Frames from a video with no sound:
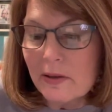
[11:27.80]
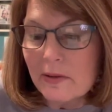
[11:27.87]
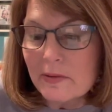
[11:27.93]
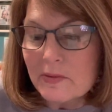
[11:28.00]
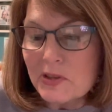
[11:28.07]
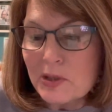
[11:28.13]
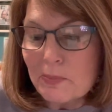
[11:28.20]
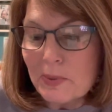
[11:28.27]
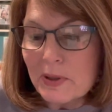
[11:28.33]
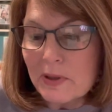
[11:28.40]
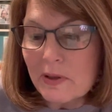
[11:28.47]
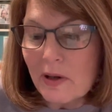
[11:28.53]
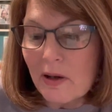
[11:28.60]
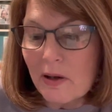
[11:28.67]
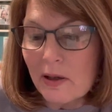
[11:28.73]
shipping
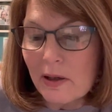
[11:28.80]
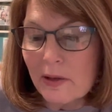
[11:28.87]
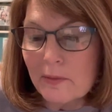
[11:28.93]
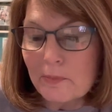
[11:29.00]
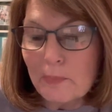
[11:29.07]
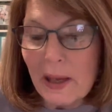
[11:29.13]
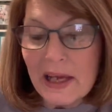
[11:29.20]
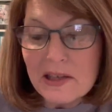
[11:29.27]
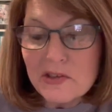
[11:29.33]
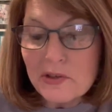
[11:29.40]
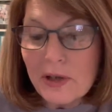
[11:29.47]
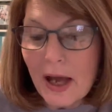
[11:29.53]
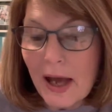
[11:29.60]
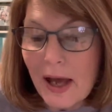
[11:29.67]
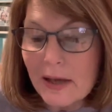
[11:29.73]
on
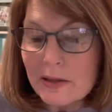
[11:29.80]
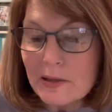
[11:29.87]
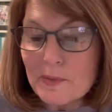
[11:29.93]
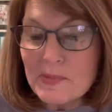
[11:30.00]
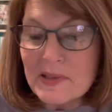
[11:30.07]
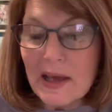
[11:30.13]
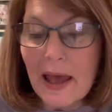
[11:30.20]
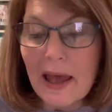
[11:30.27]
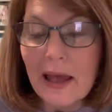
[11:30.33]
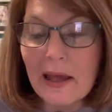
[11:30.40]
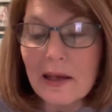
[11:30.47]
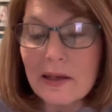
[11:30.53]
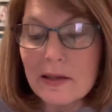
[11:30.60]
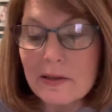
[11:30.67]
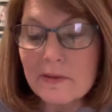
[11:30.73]
pantry items
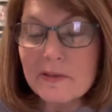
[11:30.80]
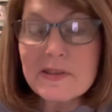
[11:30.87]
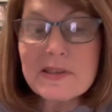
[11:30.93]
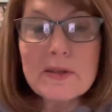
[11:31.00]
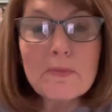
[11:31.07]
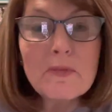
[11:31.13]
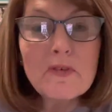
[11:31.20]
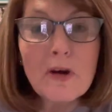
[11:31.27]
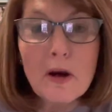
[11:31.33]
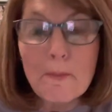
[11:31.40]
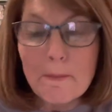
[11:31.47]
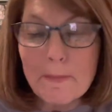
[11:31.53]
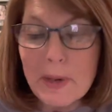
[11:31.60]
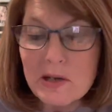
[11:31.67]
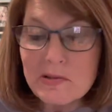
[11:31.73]
and some of our
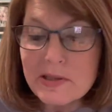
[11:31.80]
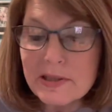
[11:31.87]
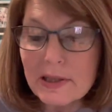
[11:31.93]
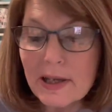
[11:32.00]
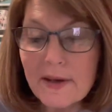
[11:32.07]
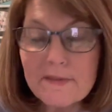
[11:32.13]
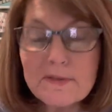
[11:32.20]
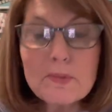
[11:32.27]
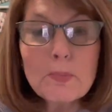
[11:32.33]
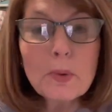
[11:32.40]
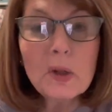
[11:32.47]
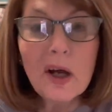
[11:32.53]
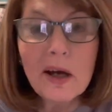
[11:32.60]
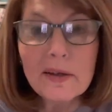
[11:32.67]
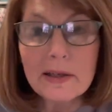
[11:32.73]
most loved
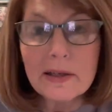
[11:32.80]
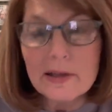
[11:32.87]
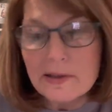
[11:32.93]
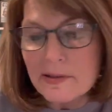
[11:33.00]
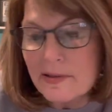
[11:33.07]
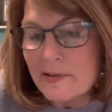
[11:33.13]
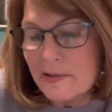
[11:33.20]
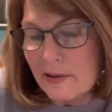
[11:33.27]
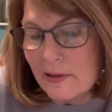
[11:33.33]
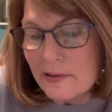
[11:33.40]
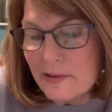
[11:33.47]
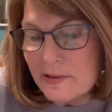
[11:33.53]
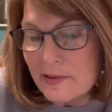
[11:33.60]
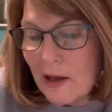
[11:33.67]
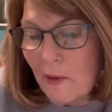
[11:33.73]
products.
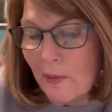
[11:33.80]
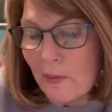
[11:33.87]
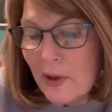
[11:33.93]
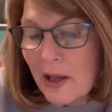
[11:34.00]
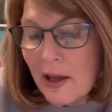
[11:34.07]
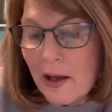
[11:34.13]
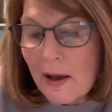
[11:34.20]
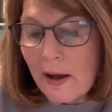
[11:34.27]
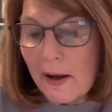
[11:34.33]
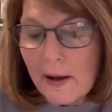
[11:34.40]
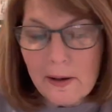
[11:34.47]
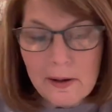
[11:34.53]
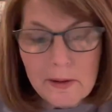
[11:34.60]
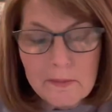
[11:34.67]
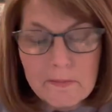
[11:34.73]
So
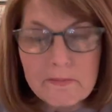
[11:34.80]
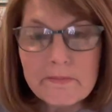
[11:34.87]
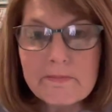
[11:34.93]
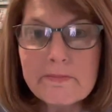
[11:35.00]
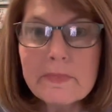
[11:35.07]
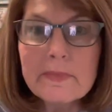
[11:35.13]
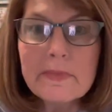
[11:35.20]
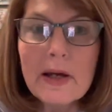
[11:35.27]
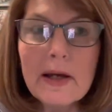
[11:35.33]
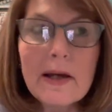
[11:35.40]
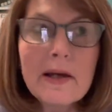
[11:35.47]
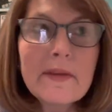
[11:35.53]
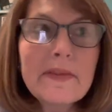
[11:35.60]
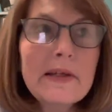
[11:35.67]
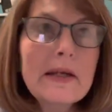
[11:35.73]

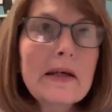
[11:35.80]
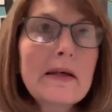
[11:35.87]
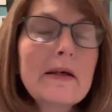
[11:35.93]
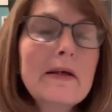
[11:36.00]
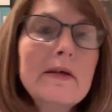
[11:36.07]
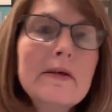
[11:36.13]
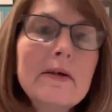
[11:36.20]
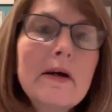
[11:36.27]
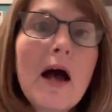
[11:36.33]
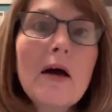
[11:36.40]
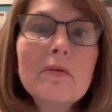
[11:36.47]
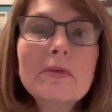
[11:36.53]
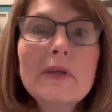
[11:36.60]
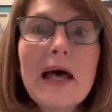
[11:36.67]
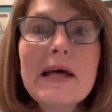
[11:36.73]
I think
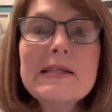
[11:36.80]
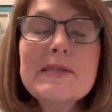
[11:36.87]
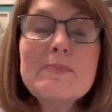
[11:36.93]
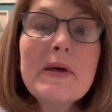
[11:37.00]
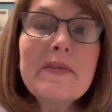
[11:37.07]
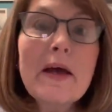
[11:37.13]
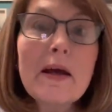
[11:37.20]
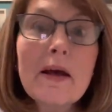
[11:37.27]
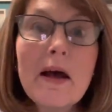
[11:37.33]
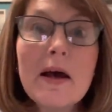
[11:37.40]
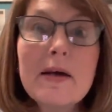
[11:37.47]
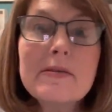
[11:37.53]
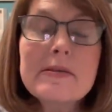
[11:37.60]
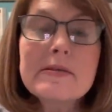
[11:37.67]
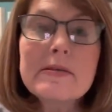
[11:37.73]
last month I
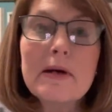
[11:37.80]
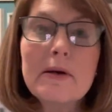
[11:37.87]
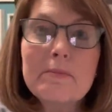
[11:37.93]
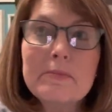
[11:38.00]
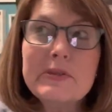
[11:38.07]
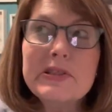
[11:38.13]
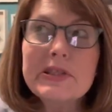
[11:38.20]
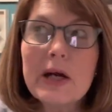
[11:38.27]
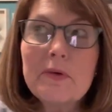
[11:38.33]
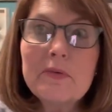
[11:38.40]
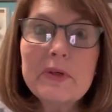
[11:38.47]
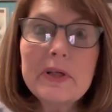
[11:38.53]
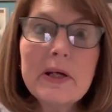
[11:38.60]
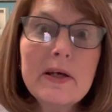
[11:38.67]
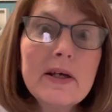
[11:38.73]
got some
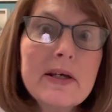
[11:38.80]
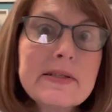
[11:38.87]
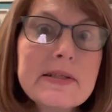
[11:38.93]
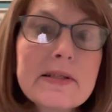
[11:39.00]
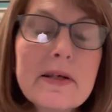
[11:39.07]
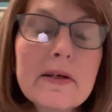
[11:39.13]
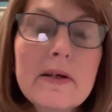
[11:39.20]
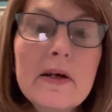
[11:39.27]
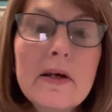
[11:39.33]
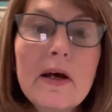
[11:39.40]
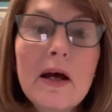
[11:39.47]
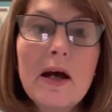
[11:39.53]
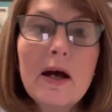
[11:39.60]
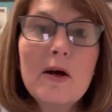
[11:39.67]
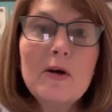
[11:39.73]
donut
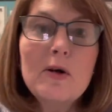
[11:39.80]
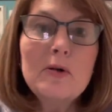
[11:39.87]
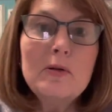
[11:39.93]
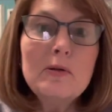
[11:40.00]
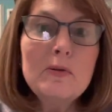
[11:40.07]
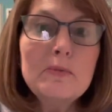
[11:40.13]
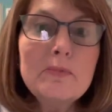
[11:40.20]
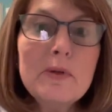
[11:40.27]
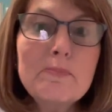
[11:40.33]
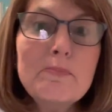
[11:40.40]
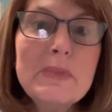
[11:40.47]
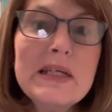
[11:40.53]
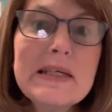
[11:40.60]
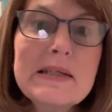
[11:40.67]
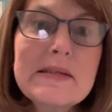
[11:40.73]
whole
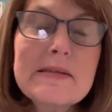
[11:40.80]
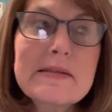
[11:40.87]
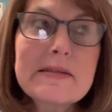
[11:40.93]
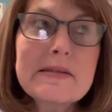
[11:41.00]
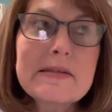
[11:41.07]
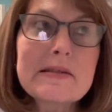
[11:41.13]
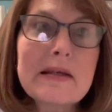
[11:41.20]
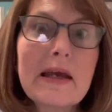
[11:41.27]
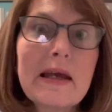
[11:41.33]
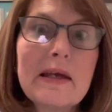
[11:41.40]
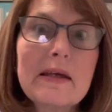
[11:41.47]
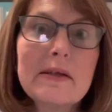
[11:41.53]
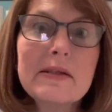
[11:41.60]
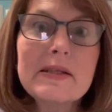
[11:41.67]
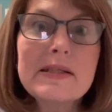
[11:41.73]
mix
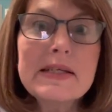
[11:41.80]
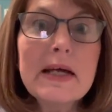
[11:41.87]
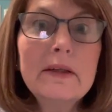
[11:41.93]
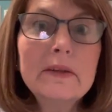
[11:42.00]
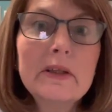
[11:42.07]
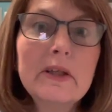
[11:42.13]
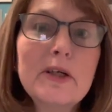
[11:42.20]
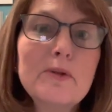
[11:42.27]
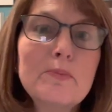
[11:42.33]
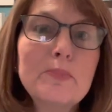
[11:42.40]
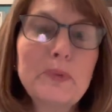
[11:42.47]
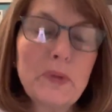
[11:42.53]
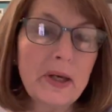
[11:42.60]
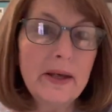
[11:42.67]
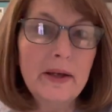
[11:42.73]
and Italian herb
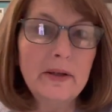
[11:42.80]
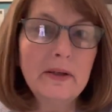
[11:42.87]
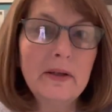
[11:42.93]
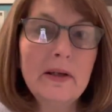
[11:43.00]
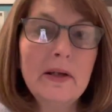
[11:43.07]
bread.